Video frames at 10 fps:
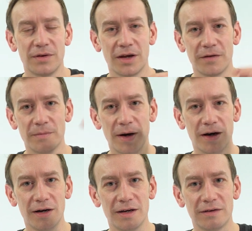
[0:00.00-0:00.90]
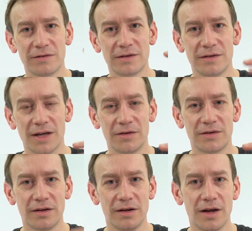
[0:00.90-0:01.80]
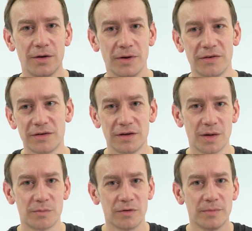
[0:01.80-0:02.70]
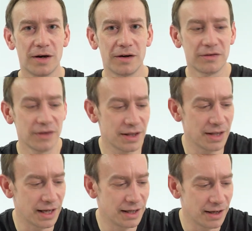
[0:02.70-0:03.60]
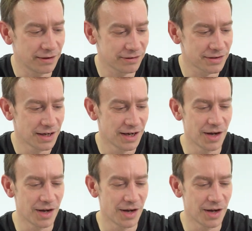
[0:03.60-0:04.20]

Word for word: they go from highest down to the lowest number of marks in that list.